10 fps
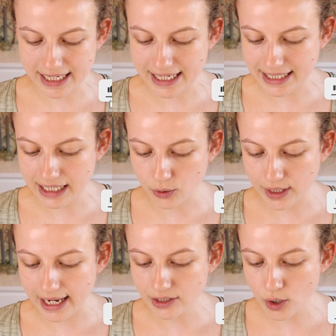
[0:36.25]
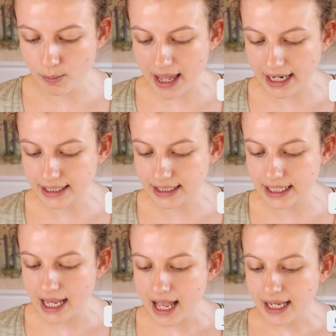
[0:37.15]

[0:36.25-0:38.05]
is the Create Your Balance